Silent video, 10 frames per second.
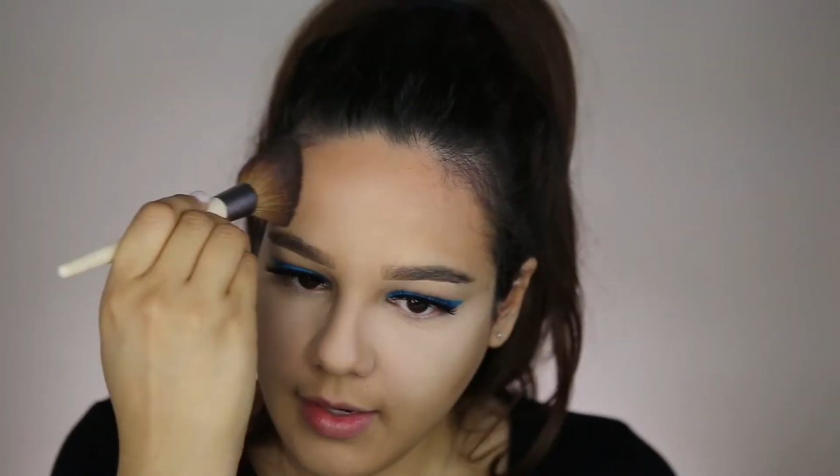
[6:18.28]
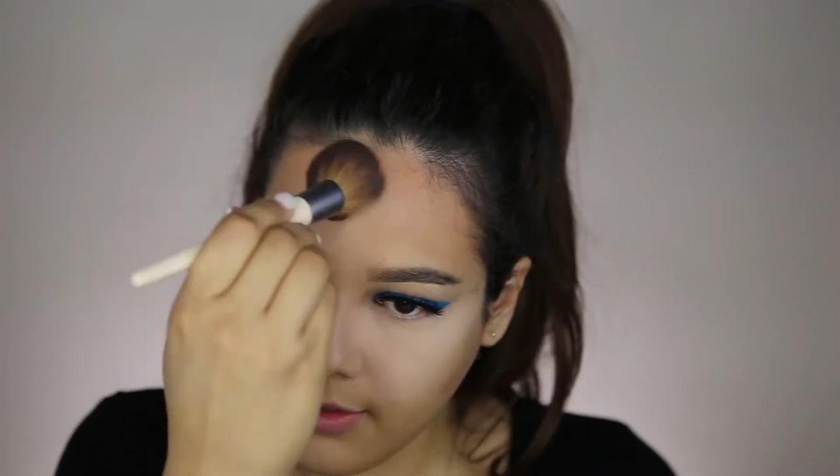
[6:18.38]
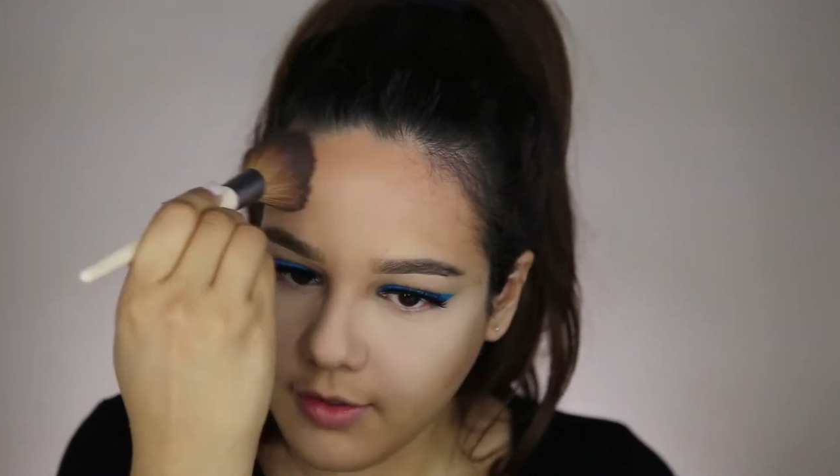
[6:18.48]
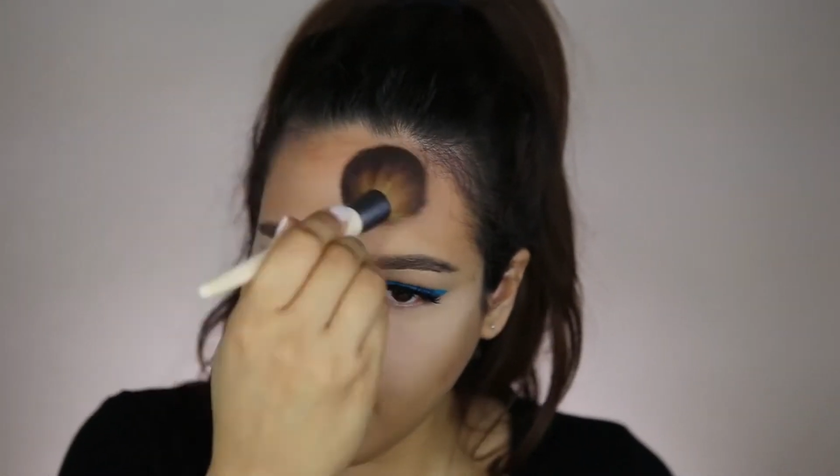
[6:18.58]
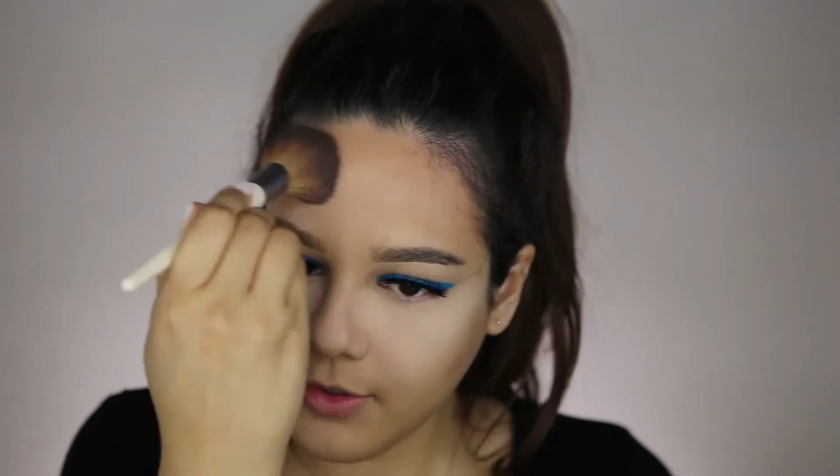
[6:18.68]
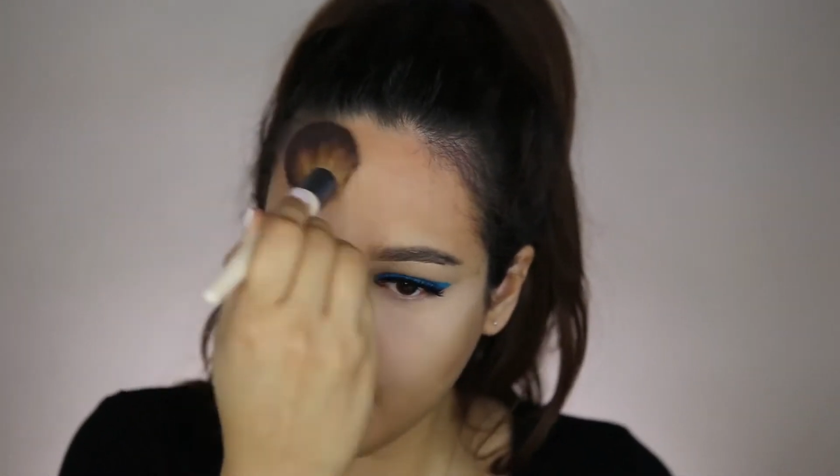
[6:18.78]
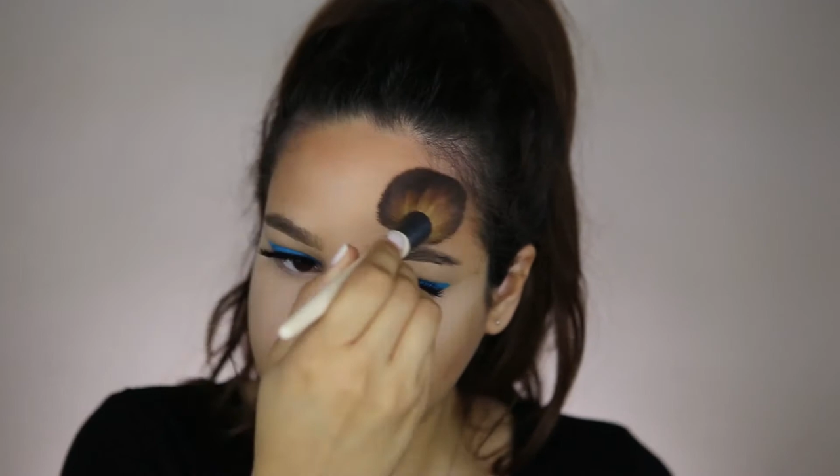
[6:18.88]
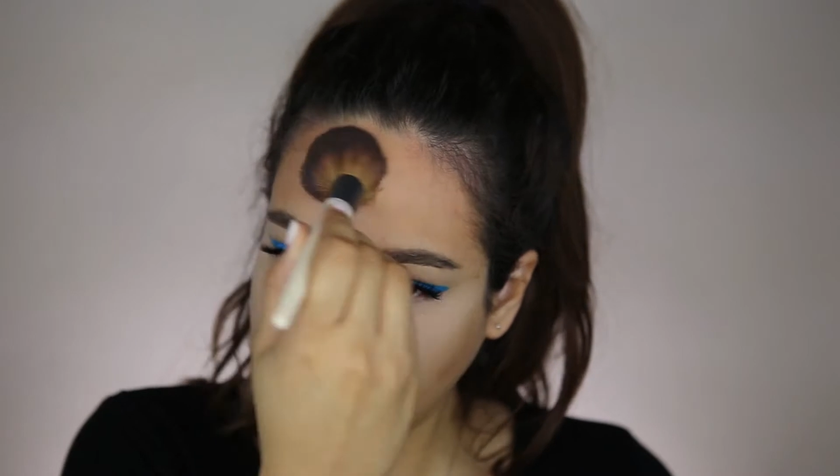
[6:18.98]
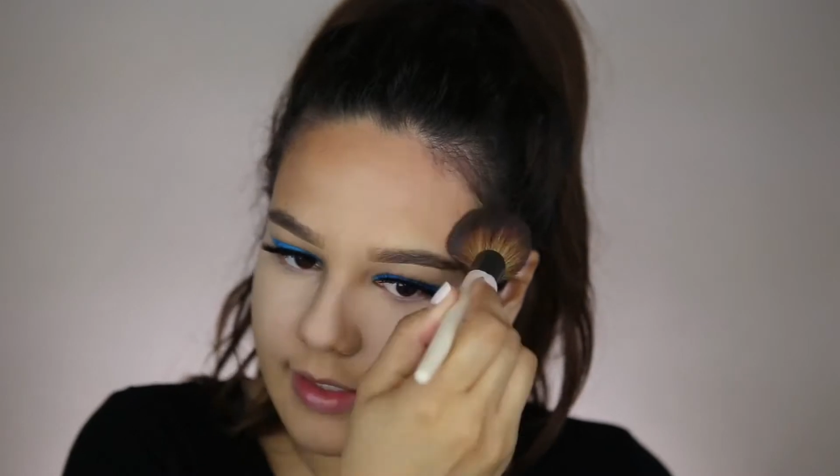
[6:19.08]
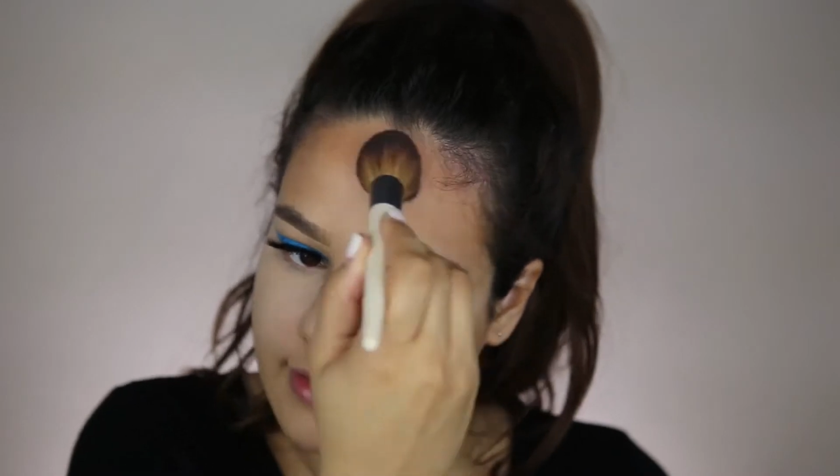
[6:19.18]
I know it looks
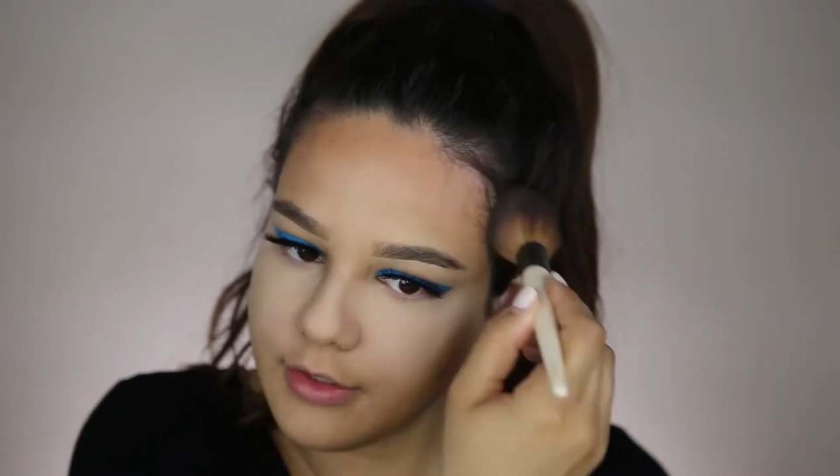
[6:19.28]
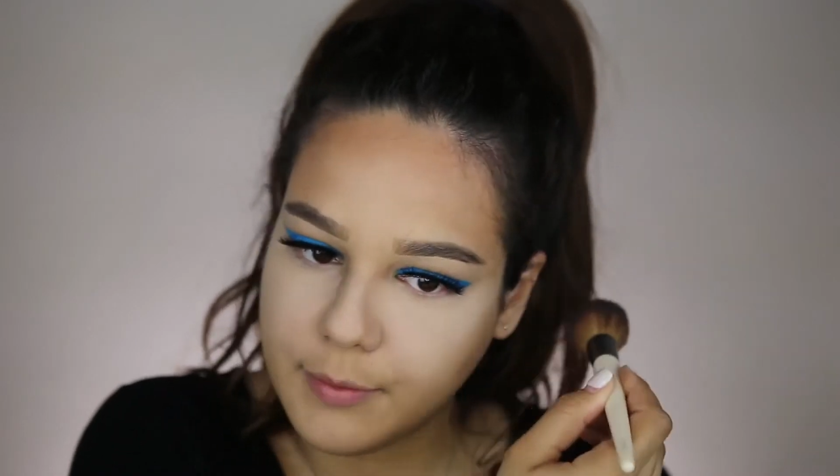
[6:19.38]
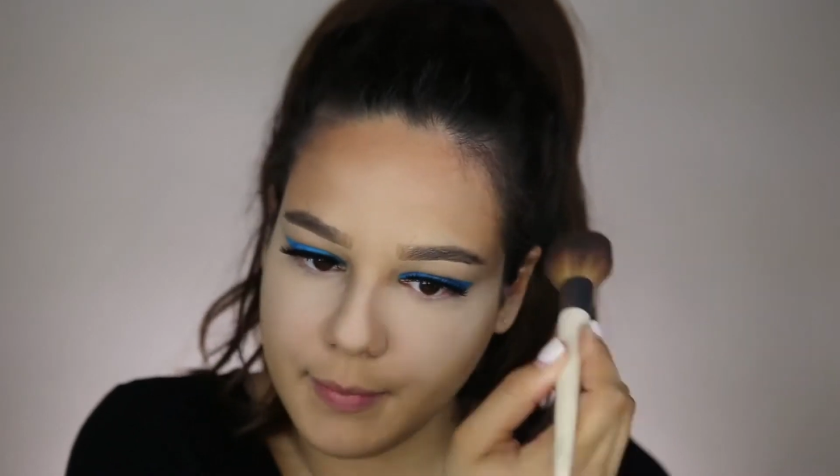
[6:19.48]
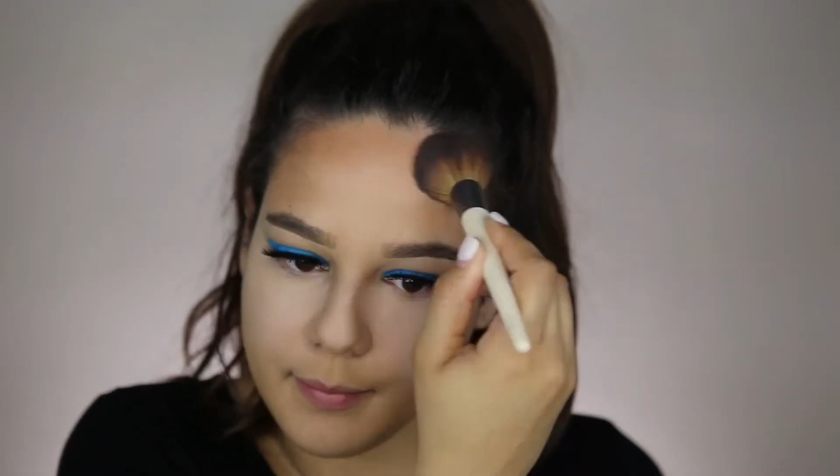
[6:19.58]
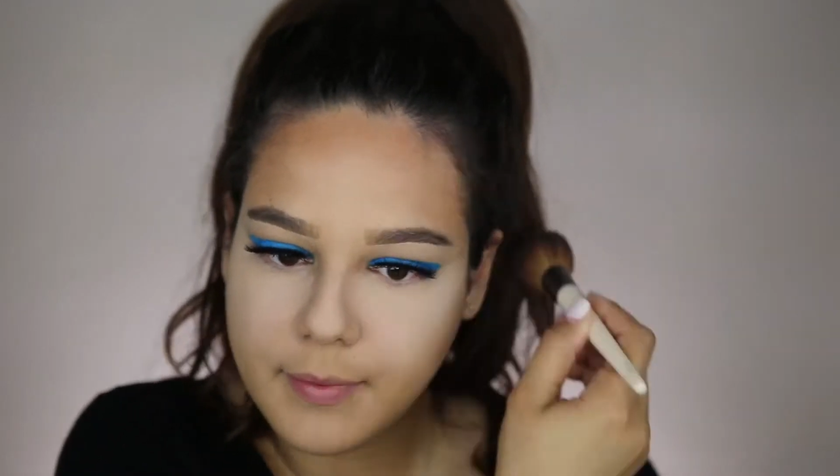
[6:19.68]
kind of creepy,